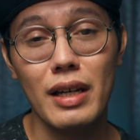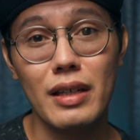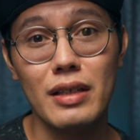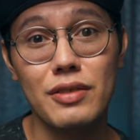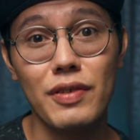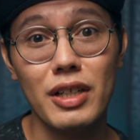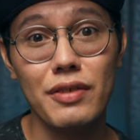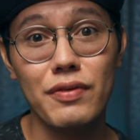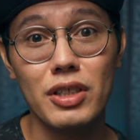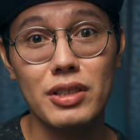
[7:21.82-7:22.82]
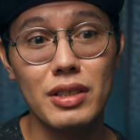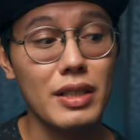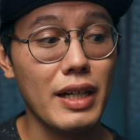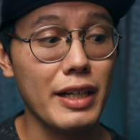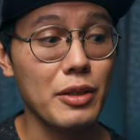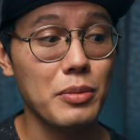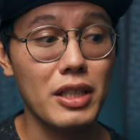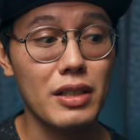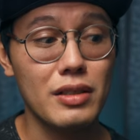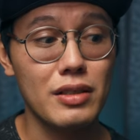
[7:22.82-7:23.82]
and it's very versatile
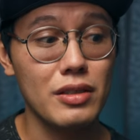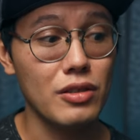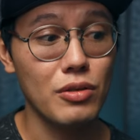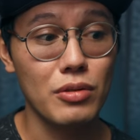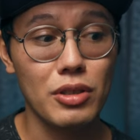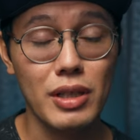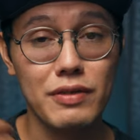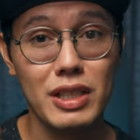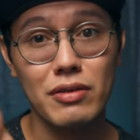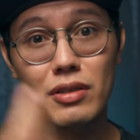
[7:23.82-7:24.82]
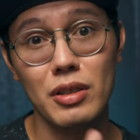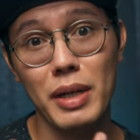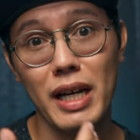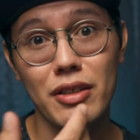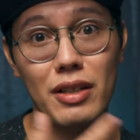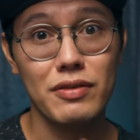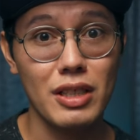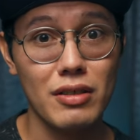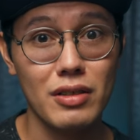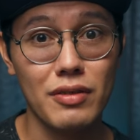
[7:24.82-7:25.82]
because, you know, you have sound on the back, you have
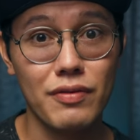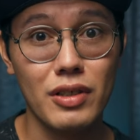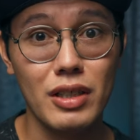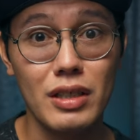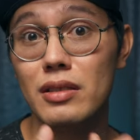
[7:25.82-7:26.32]
sound on the front.